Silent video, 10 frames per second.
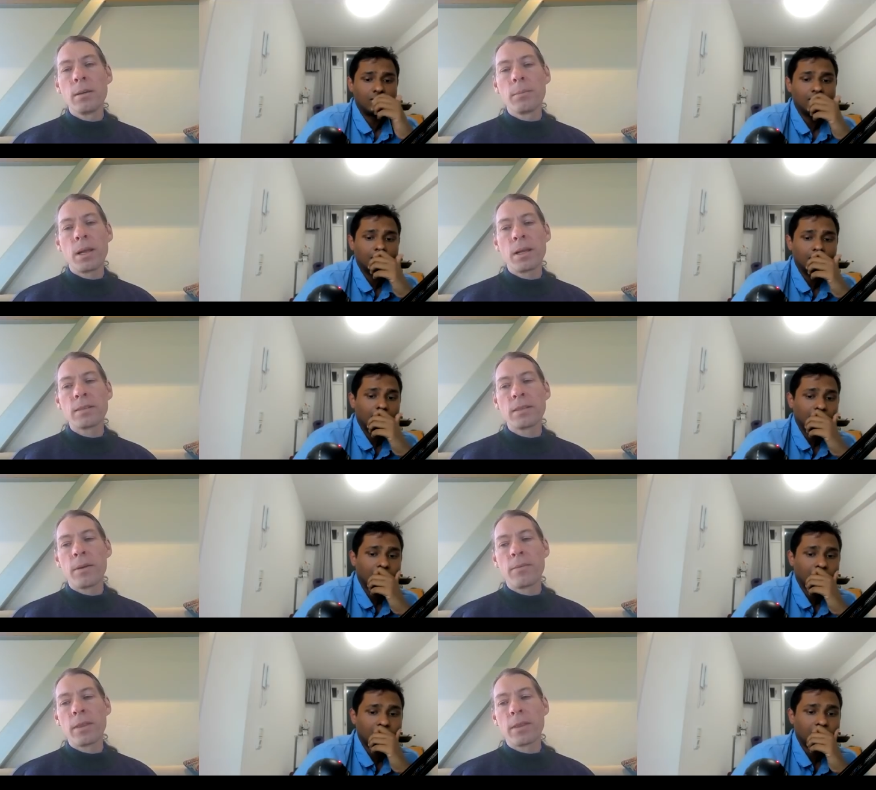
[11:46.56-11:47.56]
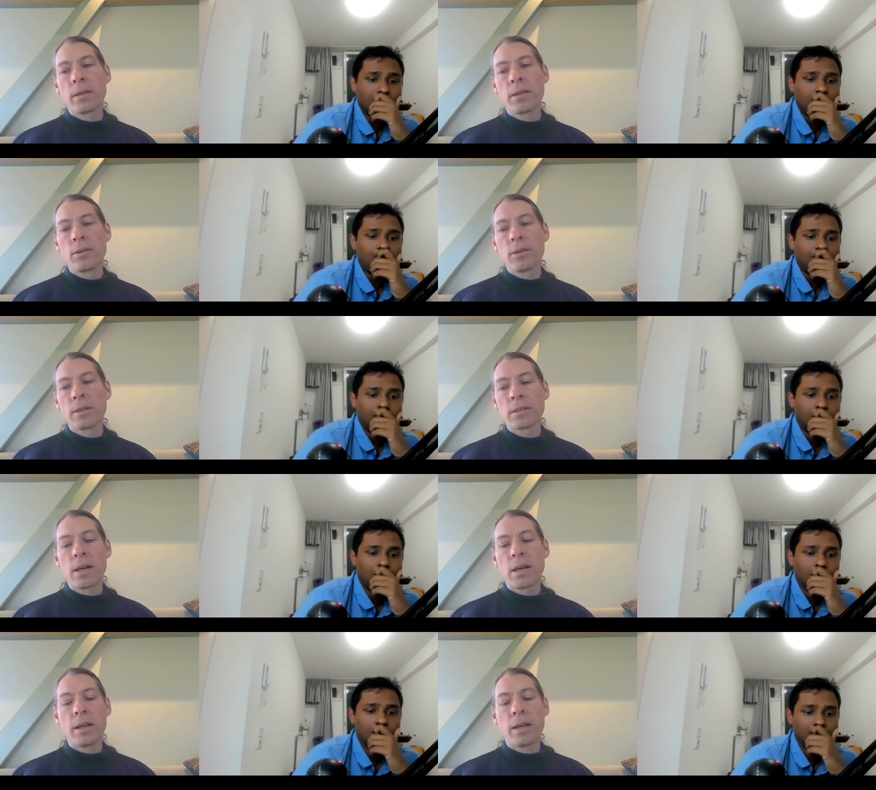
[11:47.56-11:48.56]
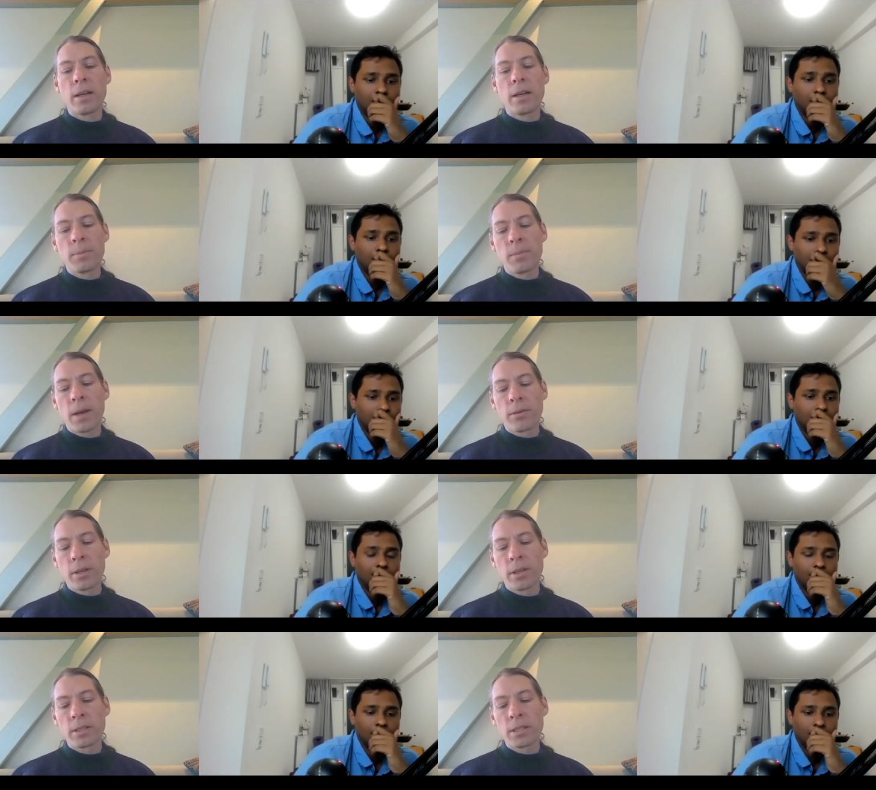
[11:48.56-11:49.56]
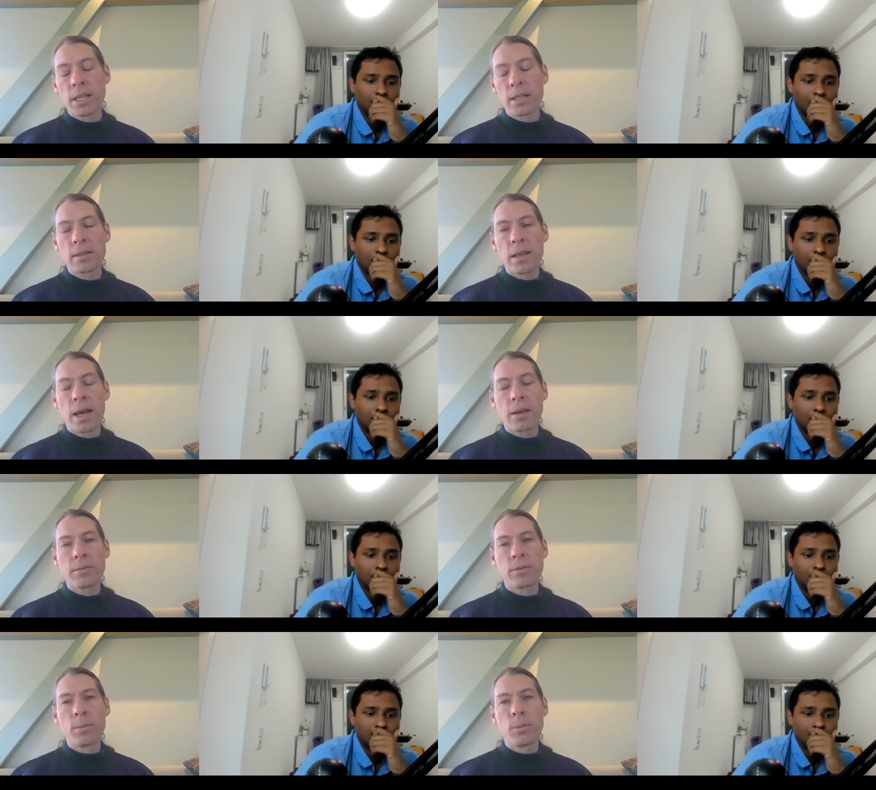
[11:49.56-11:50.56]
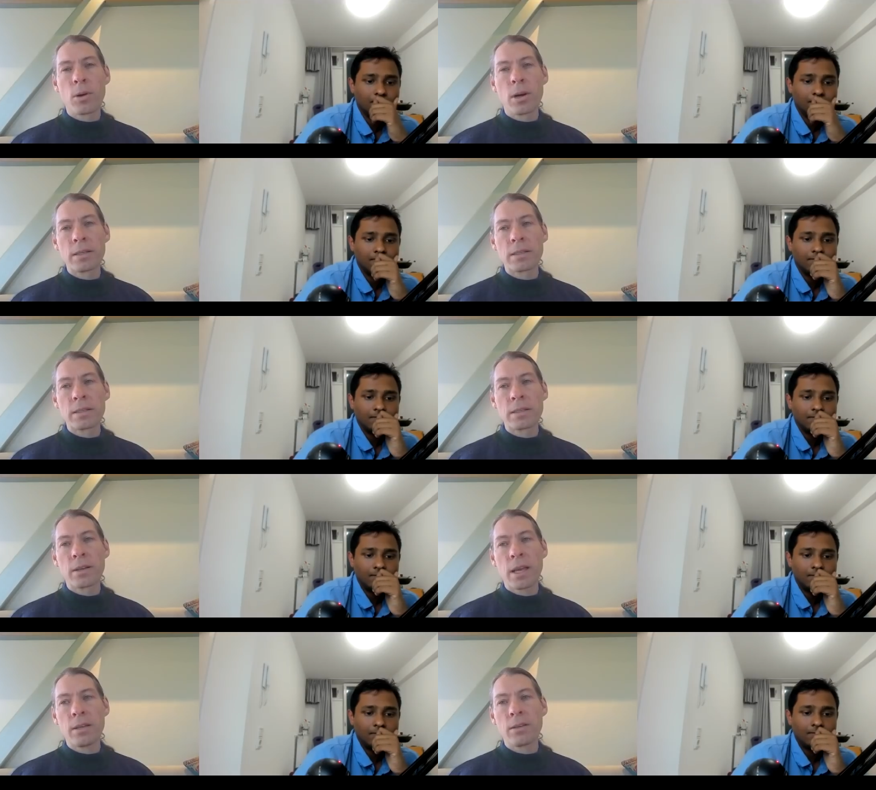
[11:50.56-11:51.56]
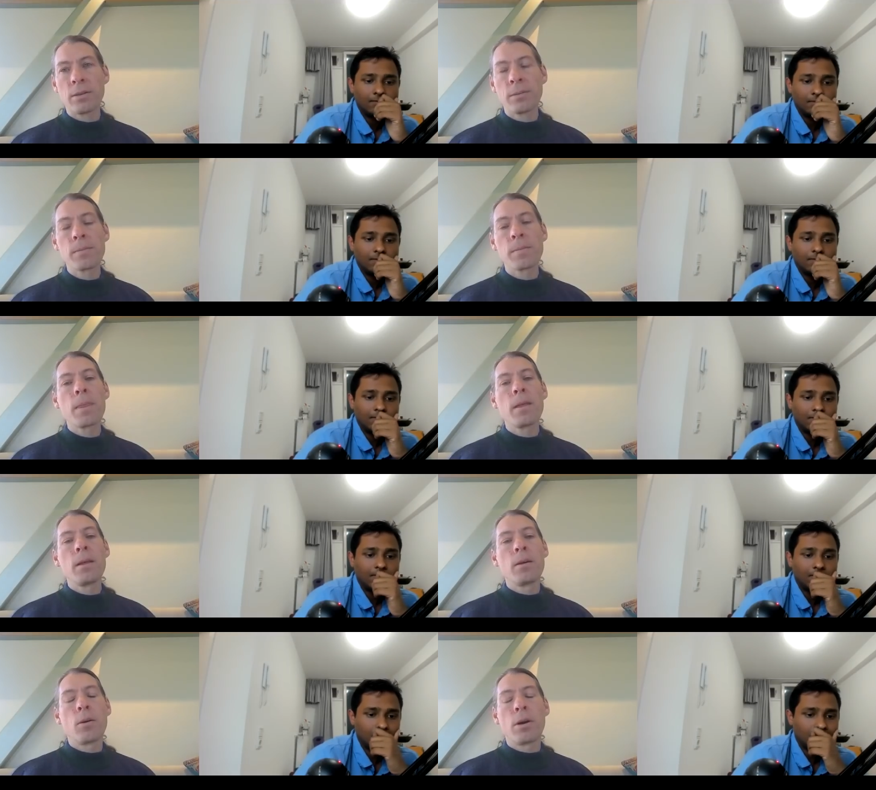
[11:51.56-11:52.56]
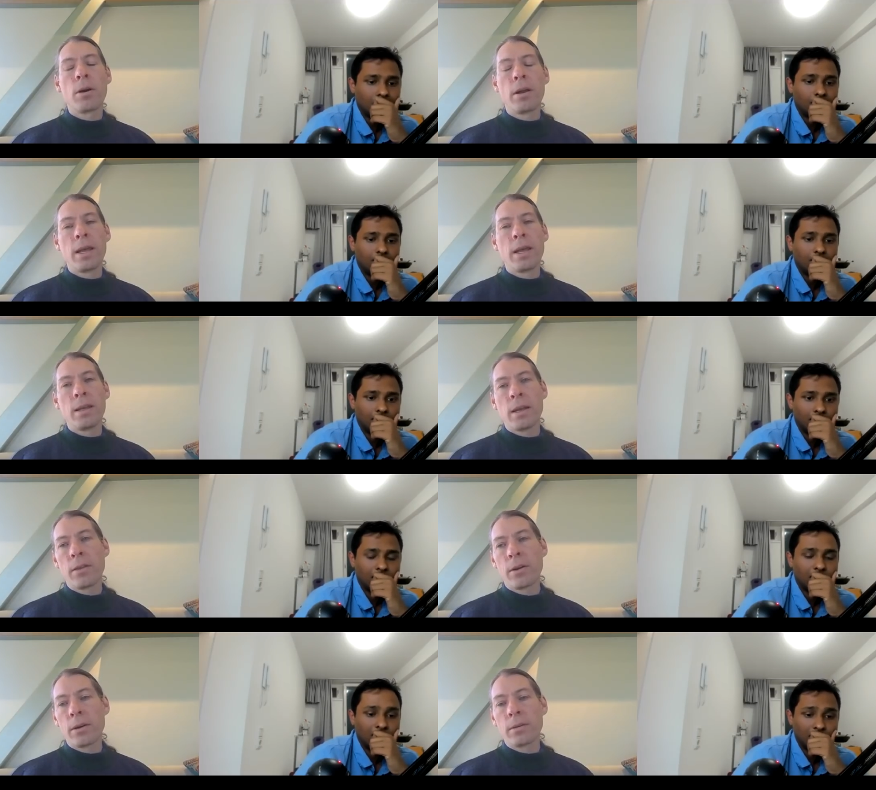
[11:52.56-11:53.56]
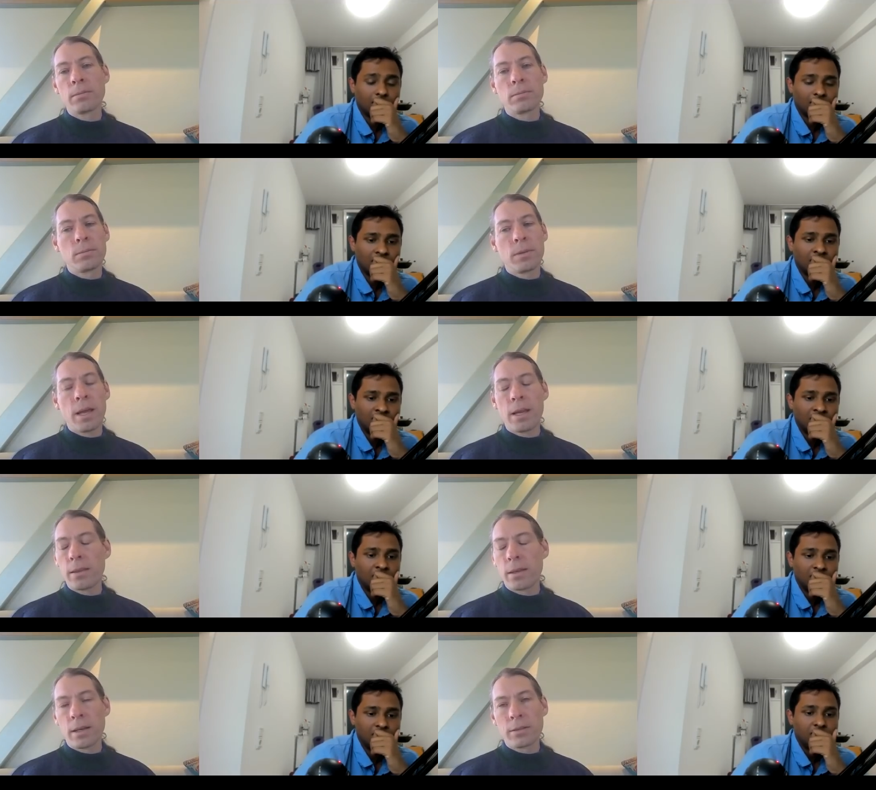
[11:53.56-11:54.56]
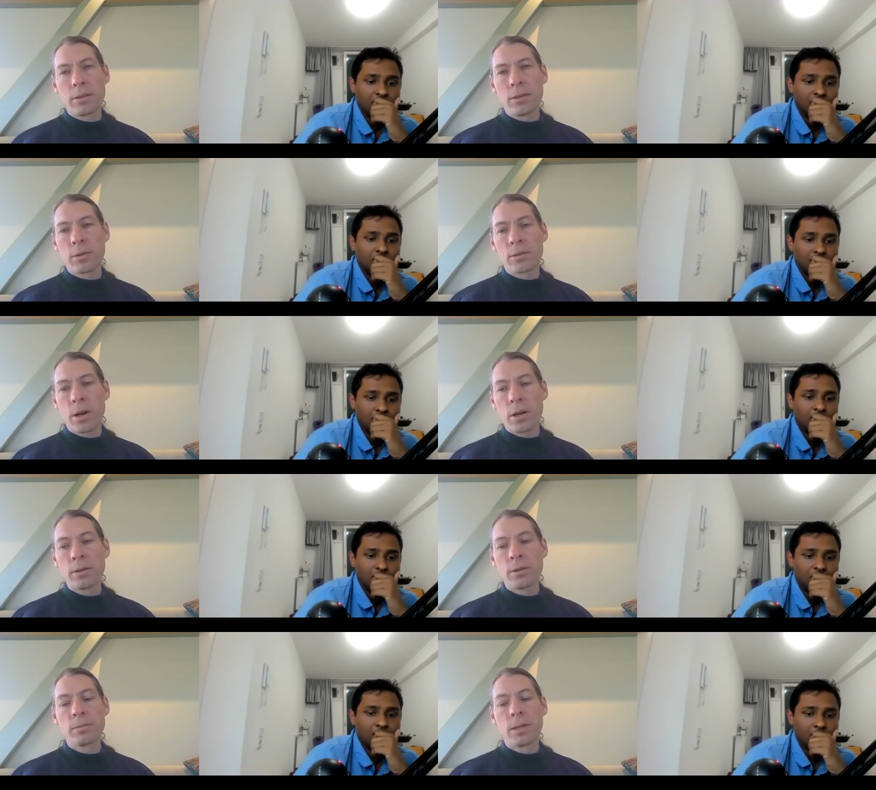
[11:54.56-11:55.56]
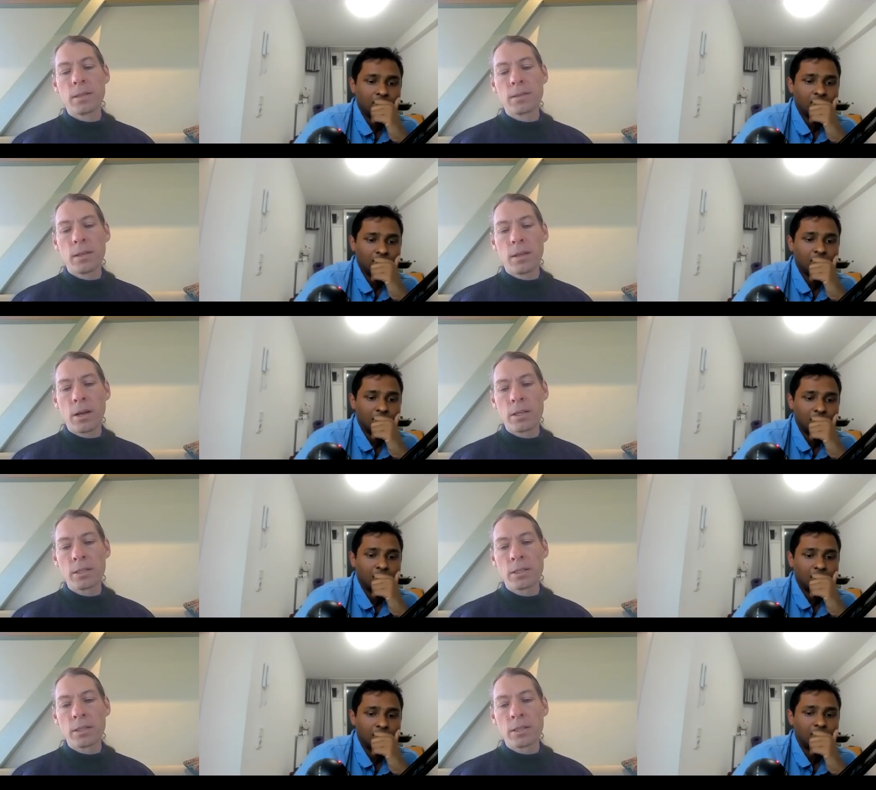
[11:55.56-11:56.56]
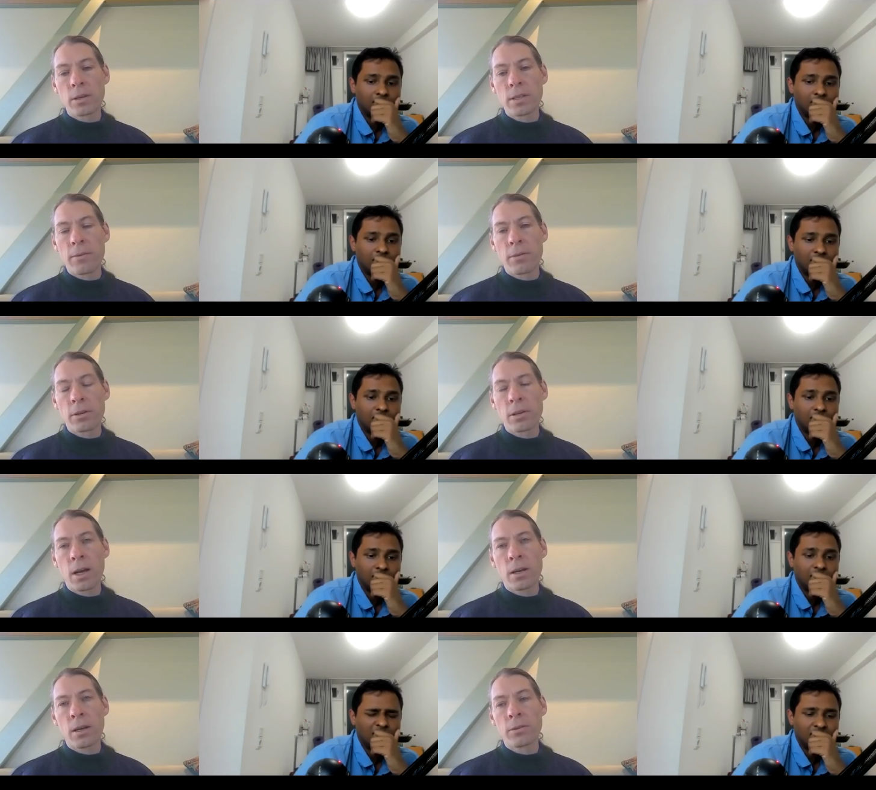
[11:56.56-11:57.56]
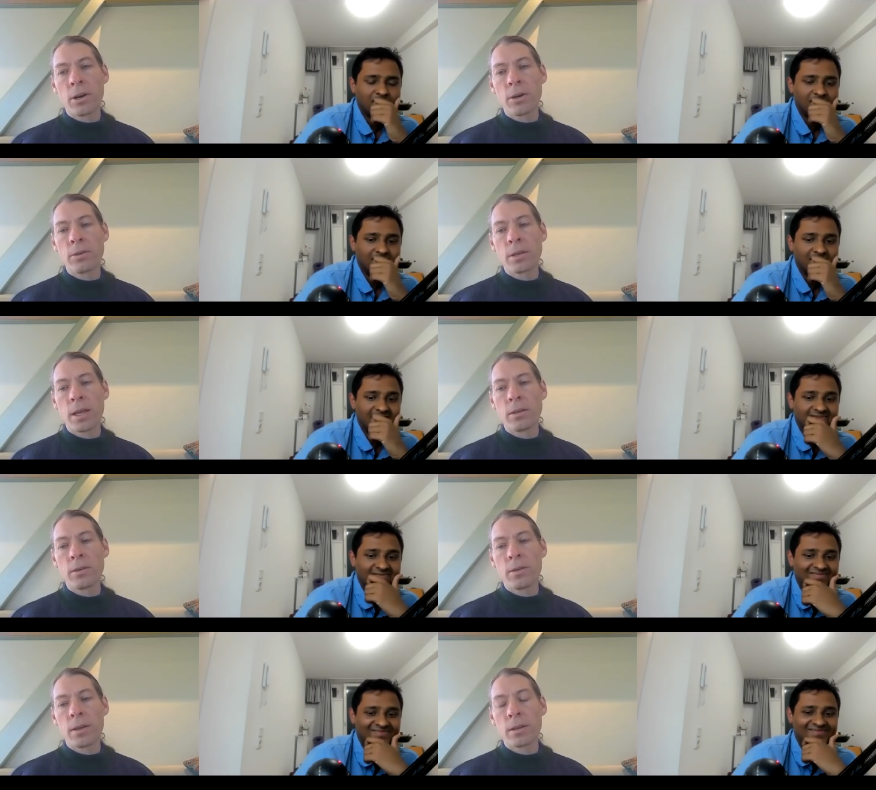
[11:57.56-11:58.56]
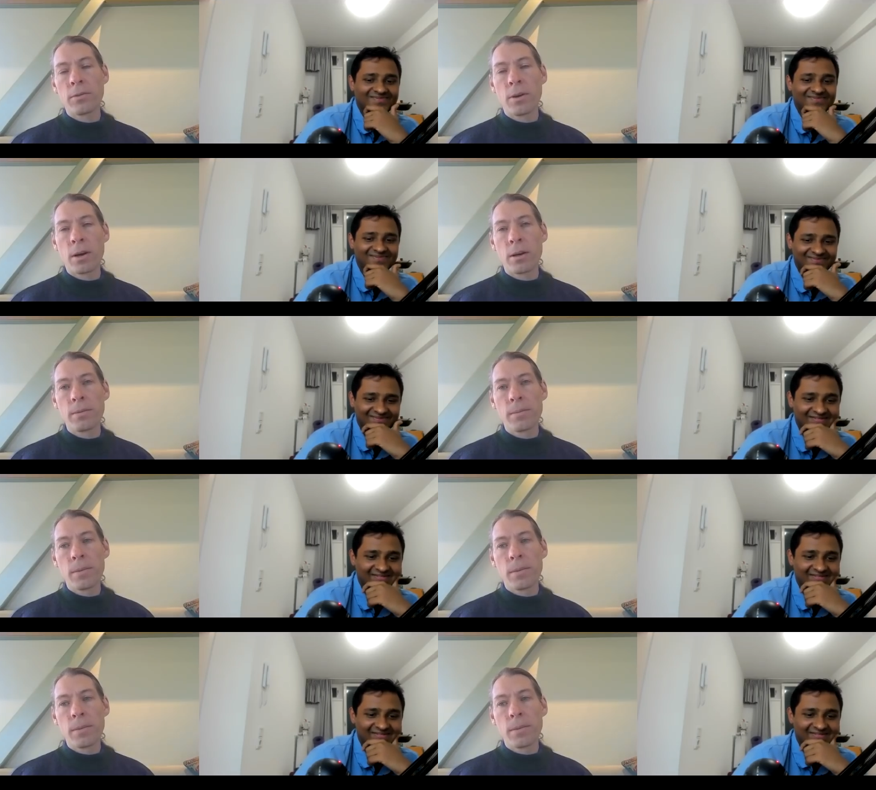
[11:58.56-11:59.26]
Speaker 1: plus everything to do with the signs. People, I really suggest that for more on Saturn Ketu or on any other anything else to do with Rahu. It's the largest course ever taught on Rahu and Ketu thus far.